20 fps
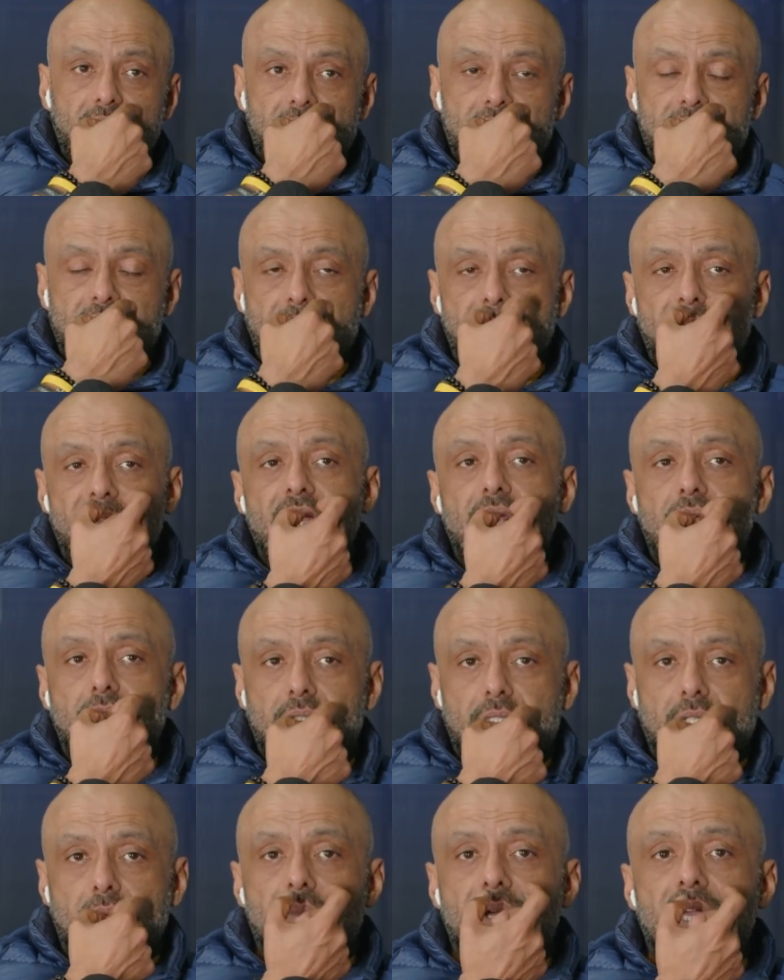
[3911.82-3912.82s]
to me,
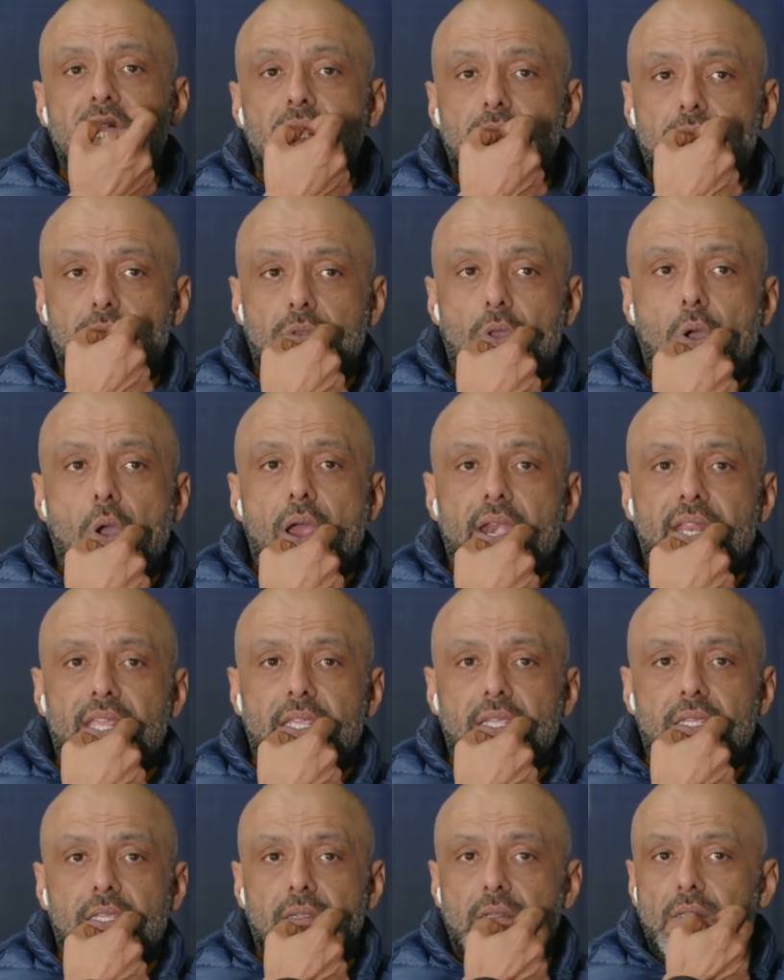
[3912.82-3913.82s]

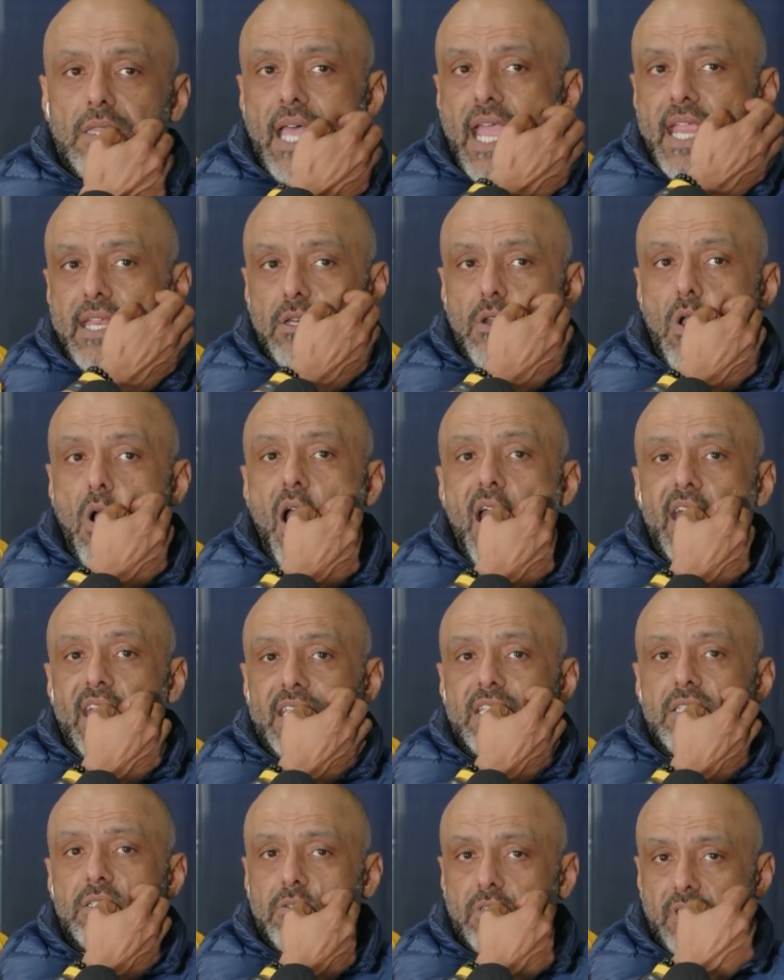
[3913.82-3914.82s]
late
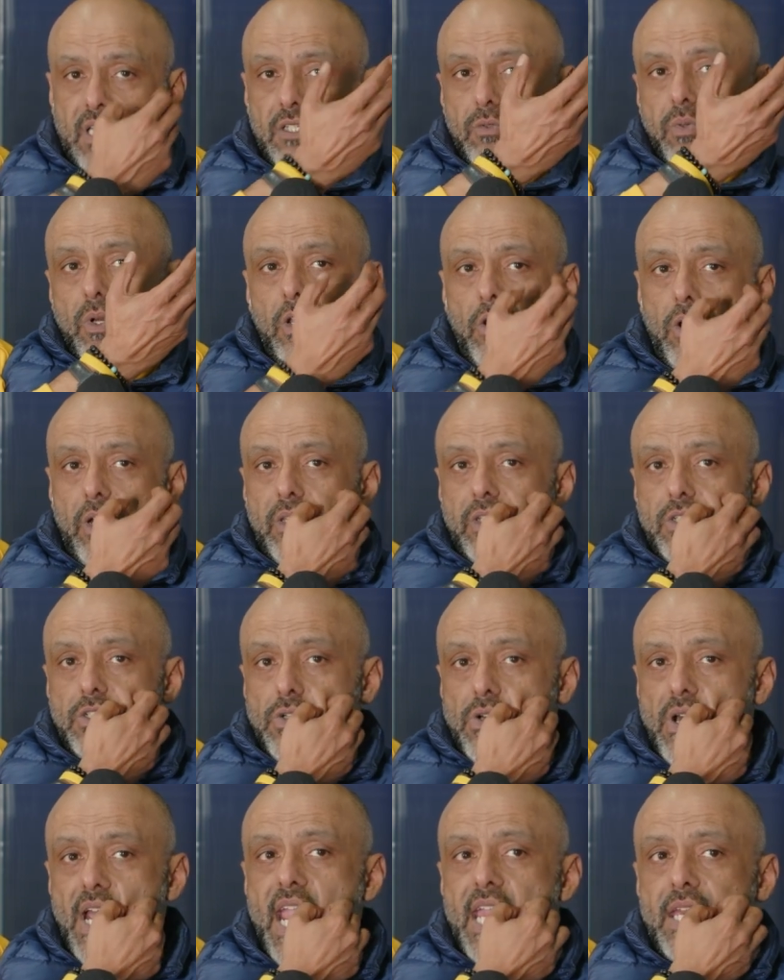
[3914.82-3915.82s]
90s, because that's when I got in the
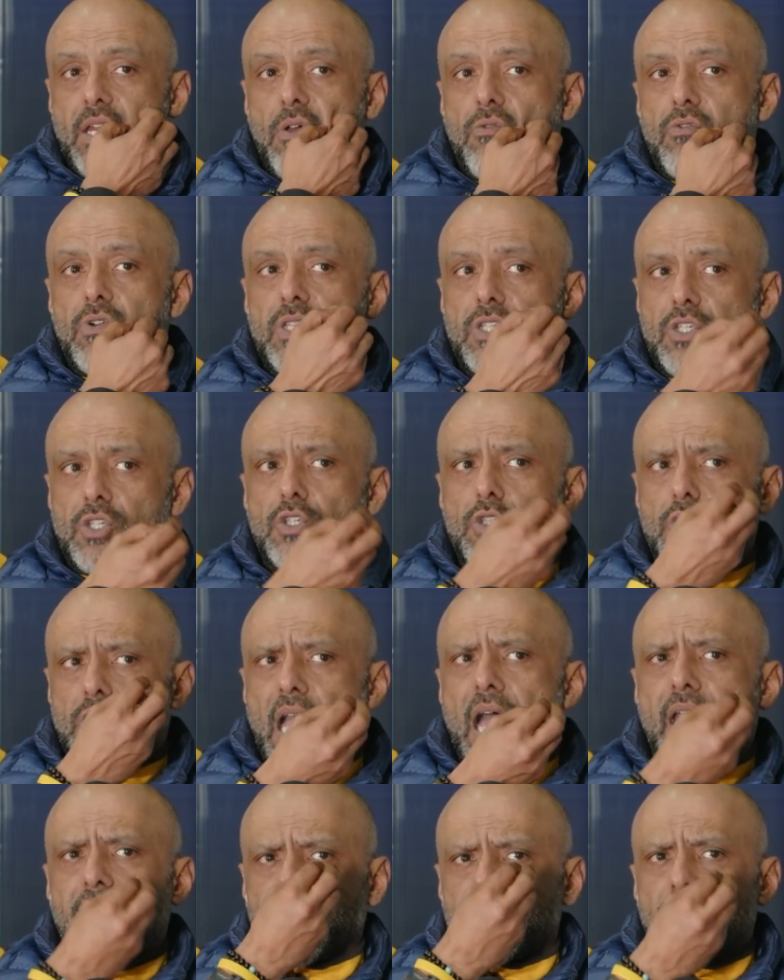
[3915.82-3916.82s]
trade, and I really just
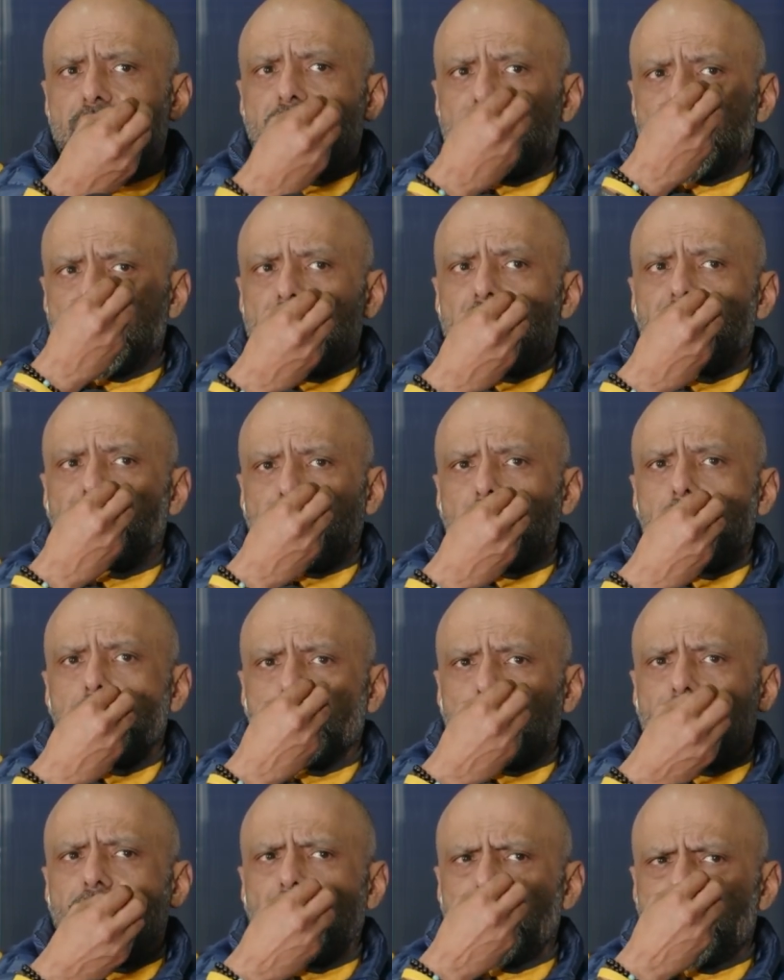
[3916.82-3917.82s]
started to see the
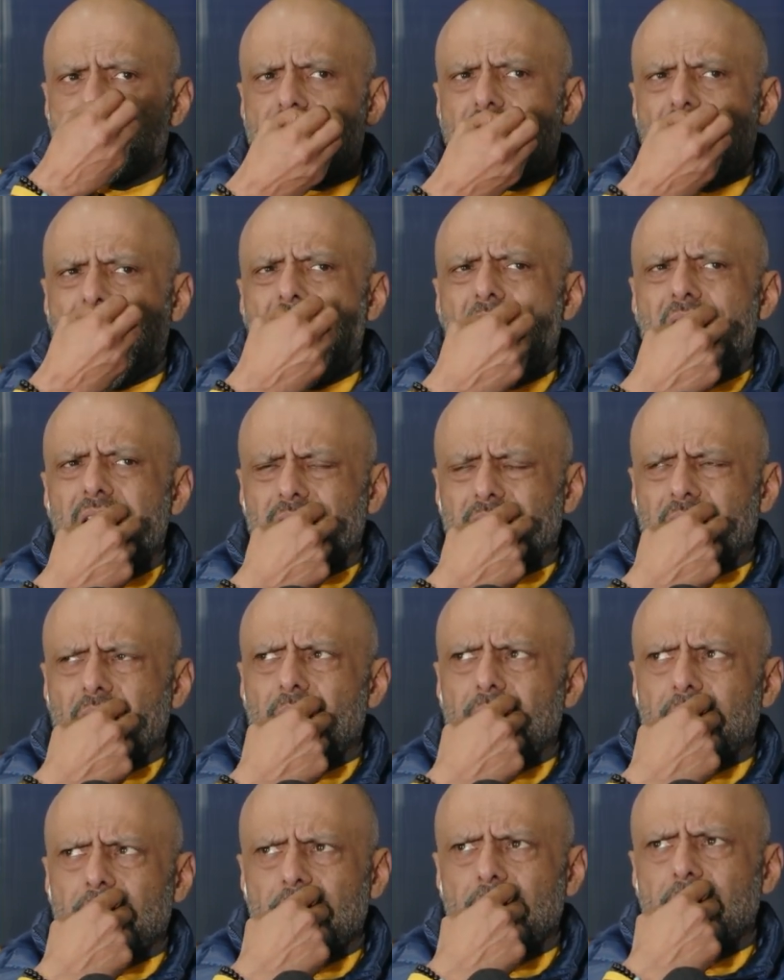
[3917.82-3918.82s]
influence of these cars
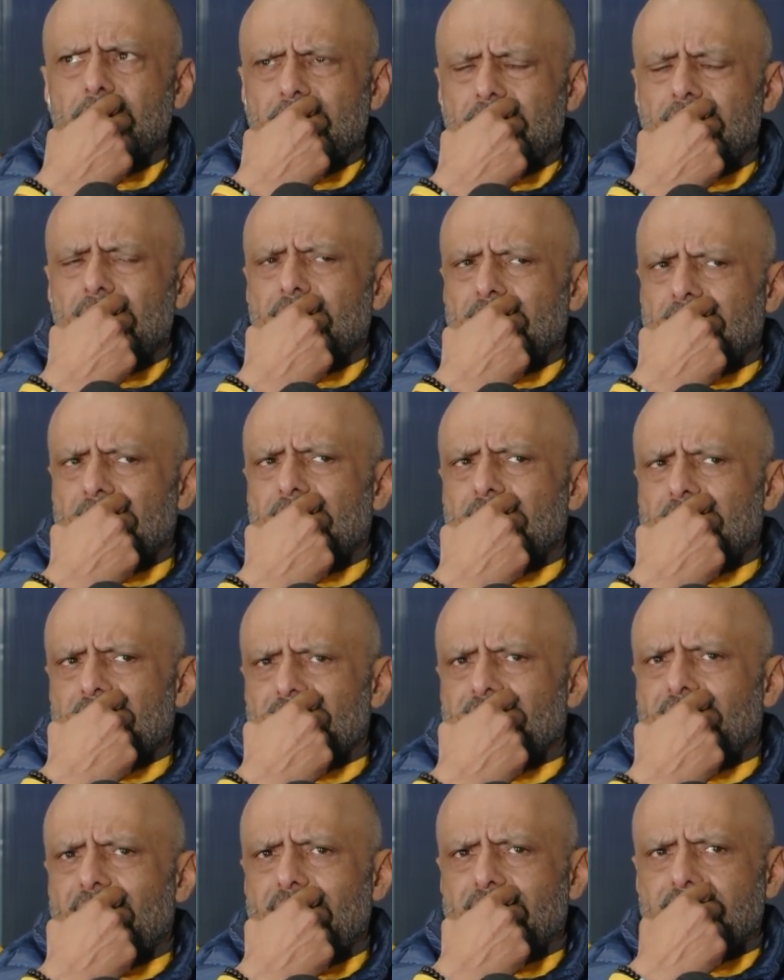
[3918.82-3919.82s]
going,
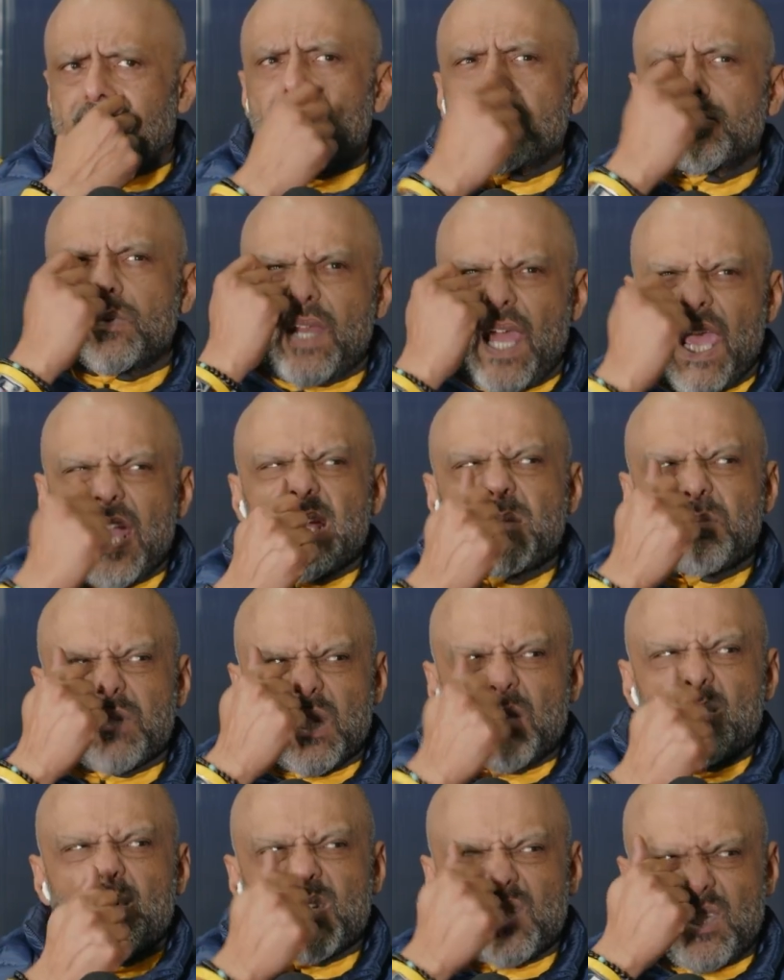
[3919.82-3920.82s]
fuck, that's when
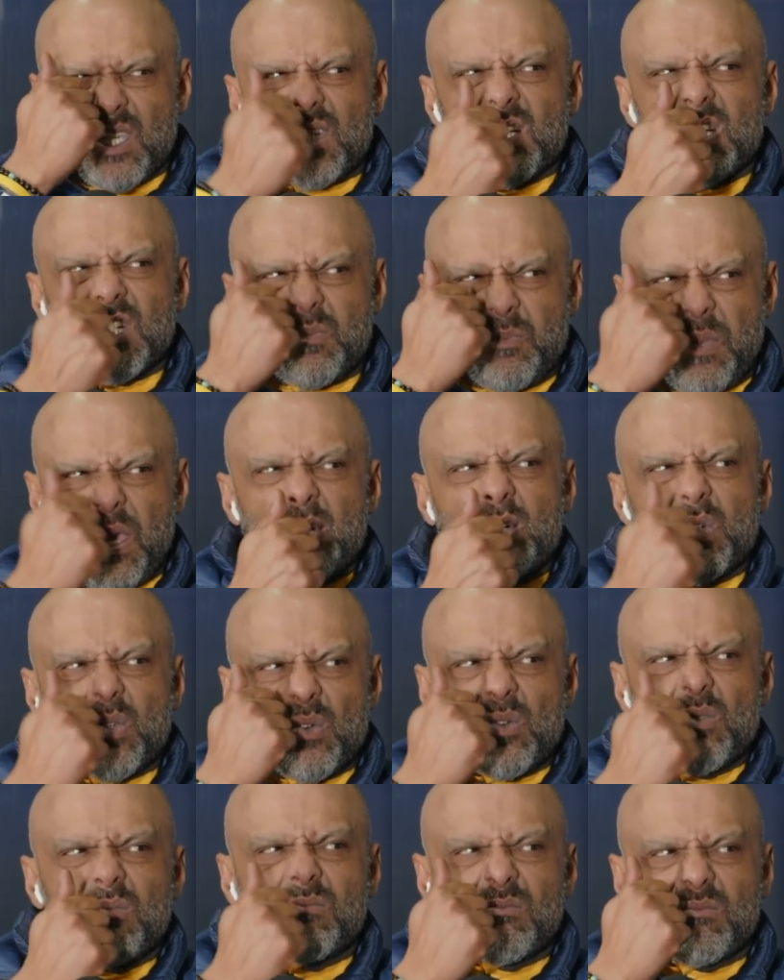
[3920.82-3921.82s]
AMG was just special.